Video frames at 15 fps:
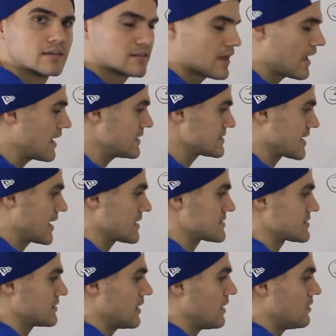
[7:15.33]
the 8's
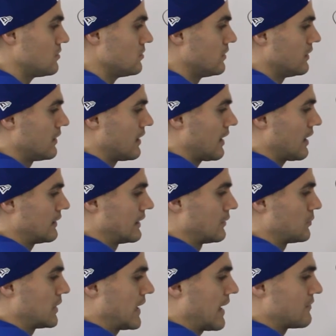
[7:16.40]
cancel out, and
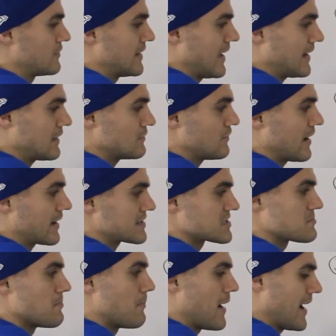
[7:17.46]
then we'd have negative
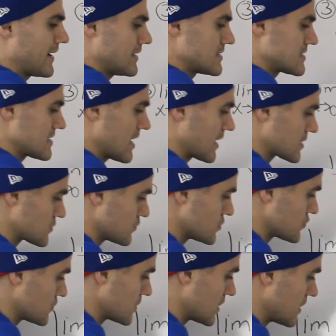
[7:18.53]
x minus x,
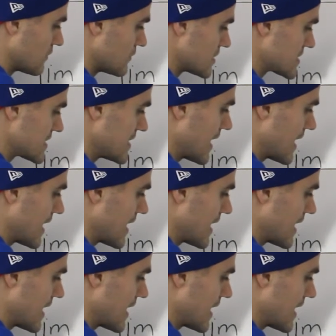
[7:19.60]
which would give us